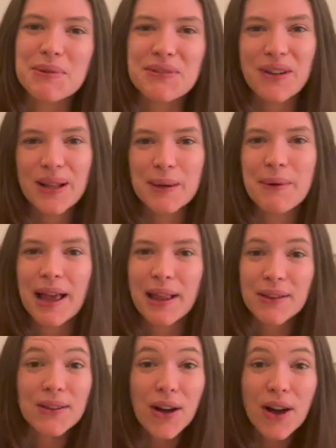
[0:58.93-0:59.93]
following
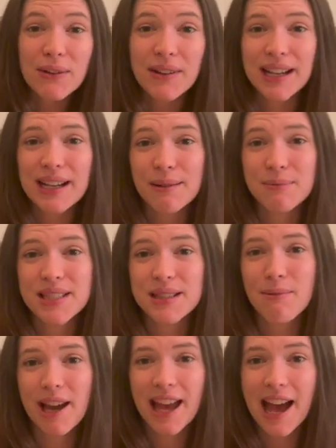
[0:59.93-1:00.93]
along when it comes to
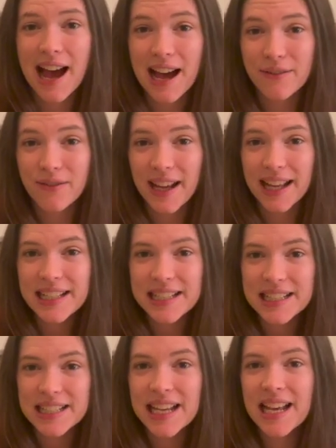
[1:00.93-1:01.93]
my Advent